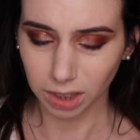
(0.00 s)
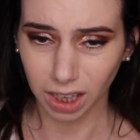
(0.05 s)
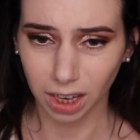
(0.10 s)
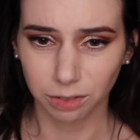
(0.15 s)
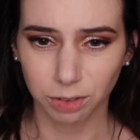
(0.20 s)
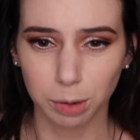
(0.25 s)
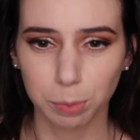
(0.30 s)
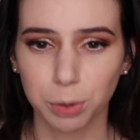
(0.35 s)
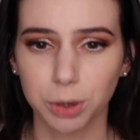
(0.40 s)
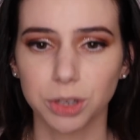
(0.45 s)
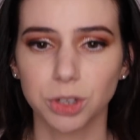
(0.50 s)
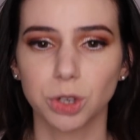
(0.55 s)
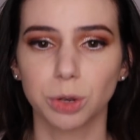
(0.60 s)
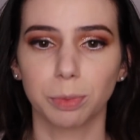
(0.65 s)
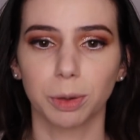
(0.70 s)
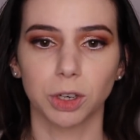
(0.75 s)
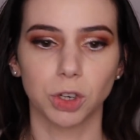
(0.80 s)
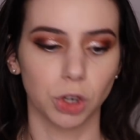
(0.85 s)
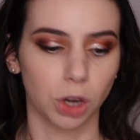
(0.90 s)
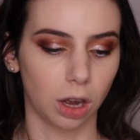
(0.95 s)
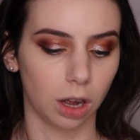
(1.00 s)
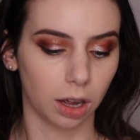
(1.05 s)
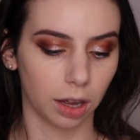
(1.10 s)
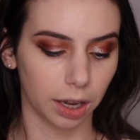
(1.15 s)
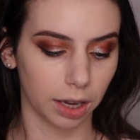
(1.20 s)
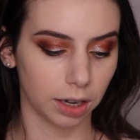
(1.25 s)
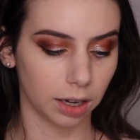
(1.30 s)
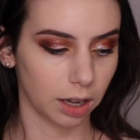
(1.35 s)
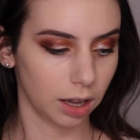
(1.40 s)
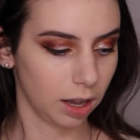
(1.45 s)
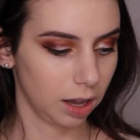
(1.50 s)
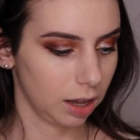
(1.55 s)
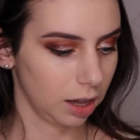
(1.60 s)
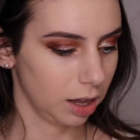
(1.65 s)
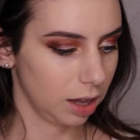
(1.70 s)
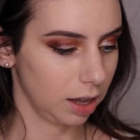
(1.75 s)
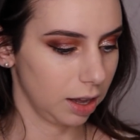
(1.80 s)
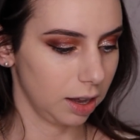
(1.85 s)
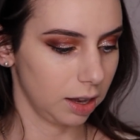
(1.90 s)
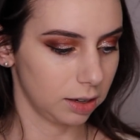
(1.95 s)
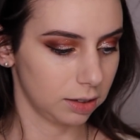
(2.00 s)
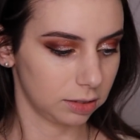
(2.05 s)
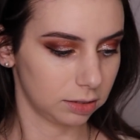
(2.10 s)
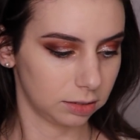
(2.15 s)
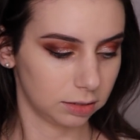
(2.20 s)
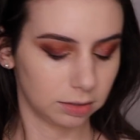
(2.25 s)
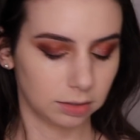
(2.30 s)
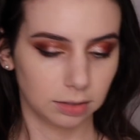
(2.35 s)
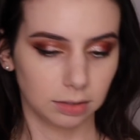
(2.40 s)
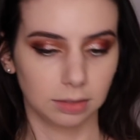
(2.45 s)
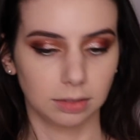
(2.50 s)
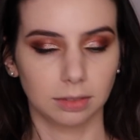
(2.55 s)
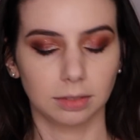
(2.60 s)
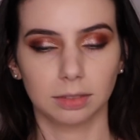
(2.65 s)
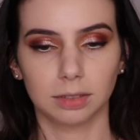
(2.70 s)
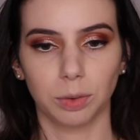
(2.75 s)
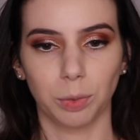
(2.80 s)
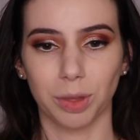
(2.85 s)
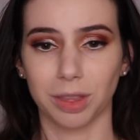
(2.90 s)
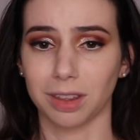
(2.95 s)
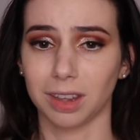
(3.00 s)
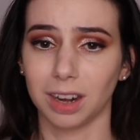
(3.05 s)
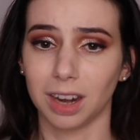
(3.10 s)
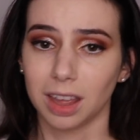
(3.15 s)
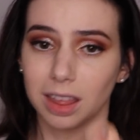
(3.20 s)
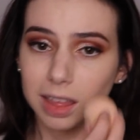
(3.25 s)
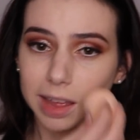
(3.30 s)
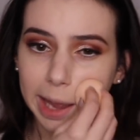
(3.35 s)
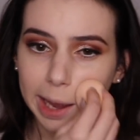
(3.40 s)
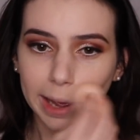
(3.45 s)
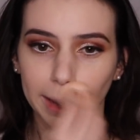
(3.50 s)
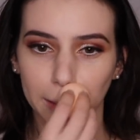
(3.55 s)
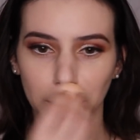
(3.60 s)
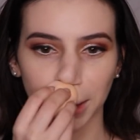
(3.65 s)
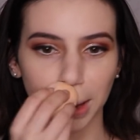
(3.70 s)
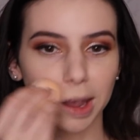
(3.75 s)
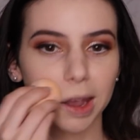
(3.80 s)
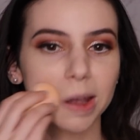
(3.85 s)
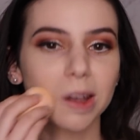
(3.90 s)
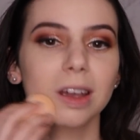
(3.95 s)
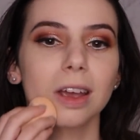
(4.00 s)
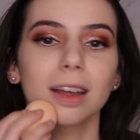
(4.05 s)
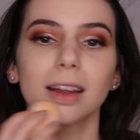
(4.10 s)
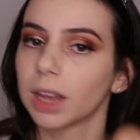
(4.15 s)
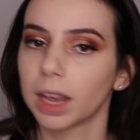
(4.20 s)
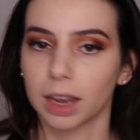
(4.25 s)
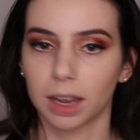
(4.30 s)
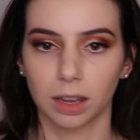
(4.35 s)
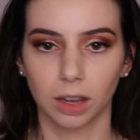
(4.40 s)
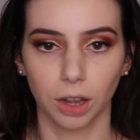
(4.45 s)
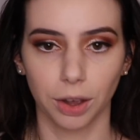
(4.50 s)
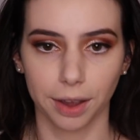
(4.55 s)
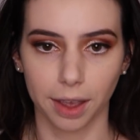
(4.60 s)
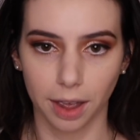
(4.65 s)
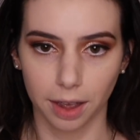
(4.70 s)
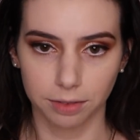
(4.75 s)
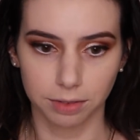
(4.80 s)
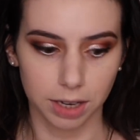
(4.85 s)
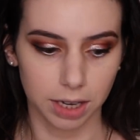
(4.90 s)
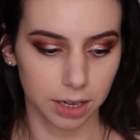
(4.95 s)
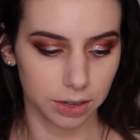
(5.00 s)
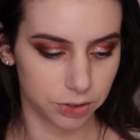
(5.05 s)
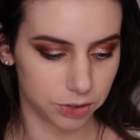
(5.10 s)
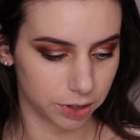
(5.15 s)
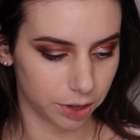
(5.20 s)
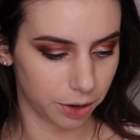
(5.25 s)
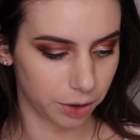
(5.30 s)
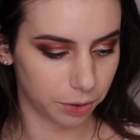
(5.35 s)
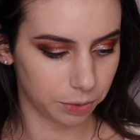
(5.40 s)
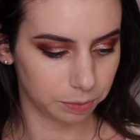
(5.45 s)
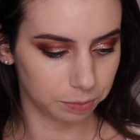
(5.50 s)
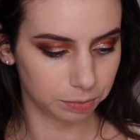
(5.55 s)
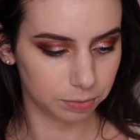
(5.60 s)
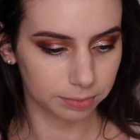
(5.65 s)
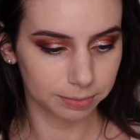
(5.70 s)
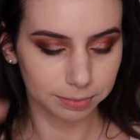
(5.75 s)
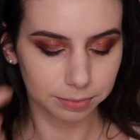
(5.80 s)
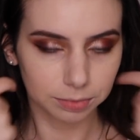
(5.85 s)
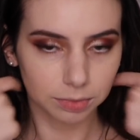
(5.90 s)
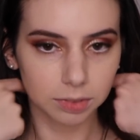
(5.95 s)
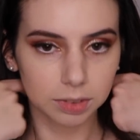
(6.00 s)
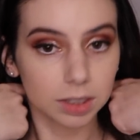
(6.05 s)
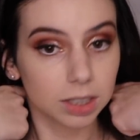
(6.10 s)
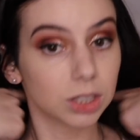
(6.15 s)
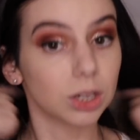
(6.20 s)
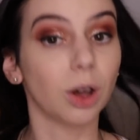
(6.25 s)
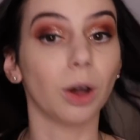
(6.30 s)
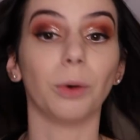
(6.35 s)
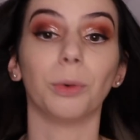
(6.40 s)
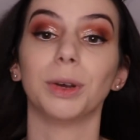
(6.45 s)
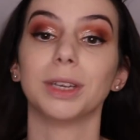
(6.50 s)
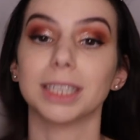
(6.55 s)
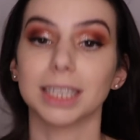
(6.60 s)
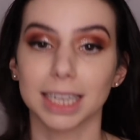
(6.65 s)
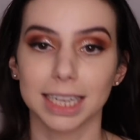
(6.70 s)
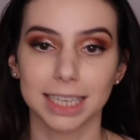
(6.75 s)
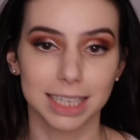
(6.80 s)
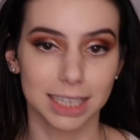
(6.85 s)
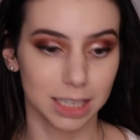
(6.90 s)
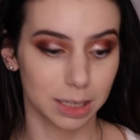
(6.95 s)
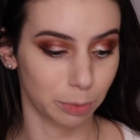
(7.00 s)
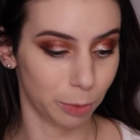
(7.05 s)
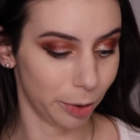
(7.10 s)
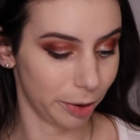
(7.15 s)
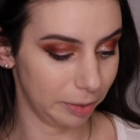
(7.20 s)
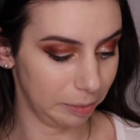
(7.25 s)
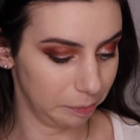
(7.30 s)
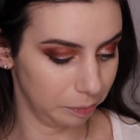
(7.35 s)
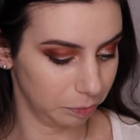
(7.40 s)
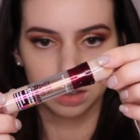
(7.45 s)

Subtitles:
If you put too much on with anything, I think it can look heavy, so always less is more.